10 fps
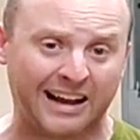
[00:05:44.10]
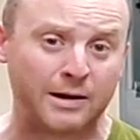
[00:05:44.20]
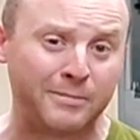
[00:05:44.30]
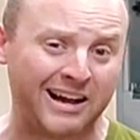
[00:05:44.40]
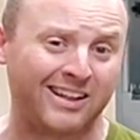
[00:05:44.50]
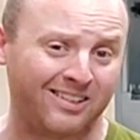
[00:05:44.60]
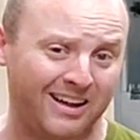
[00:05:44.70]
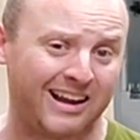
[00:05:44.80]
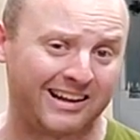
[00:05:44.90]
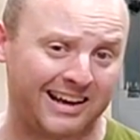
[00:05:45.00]
I can buy a
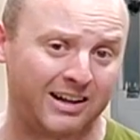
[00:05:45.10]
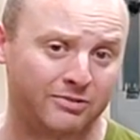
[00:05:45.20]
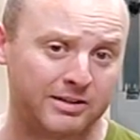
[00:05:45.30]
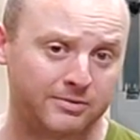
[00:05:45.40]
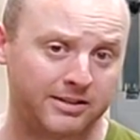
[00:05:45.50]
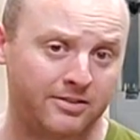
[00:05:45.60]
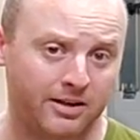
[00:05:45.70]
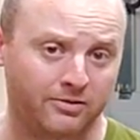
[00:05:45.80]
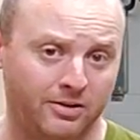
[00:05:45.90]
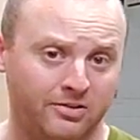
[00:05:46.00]
lot of gasoline for
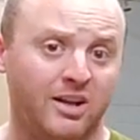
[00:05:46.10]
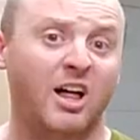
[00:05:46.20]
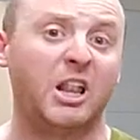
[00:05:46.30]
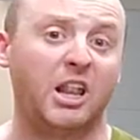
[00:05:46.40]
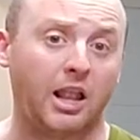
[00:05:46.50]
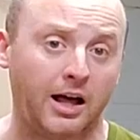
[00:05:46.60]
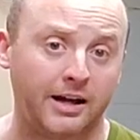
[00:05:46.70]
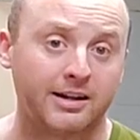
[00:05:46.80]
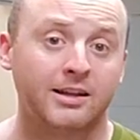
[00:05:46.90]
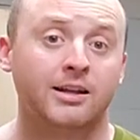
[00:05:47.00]
$10,000. A
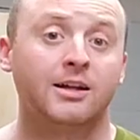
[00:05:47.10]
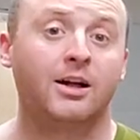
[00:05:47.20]
lot